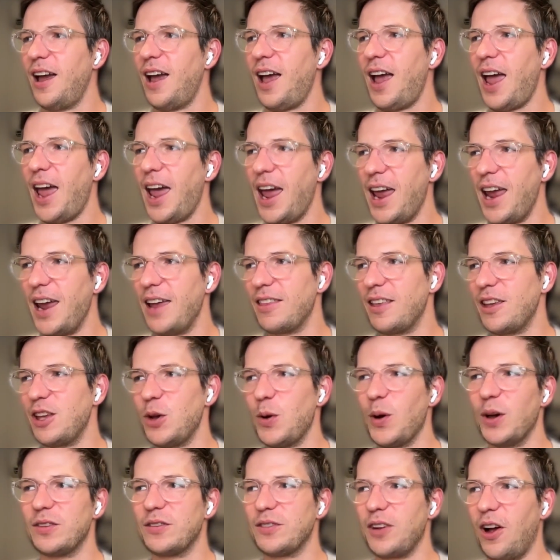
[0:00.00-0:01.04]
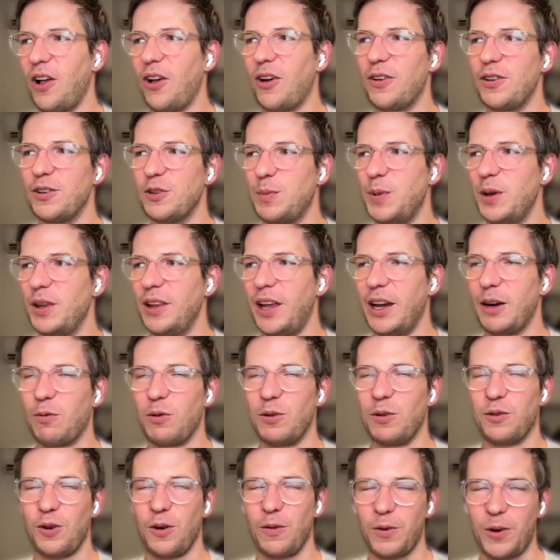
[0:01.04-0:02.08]
hey, the US dollar has been like
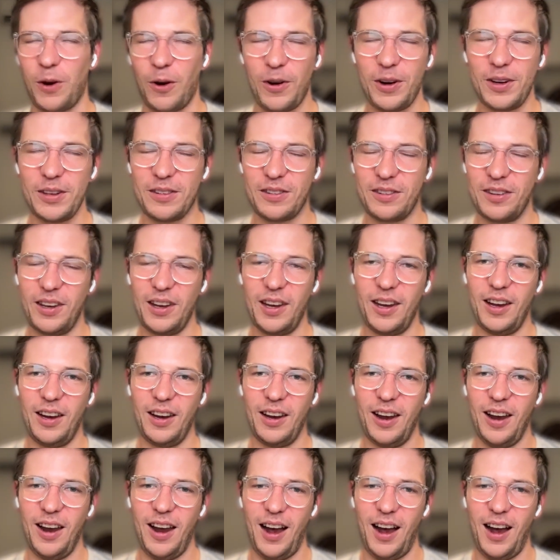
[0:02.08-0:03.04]
reserve currency.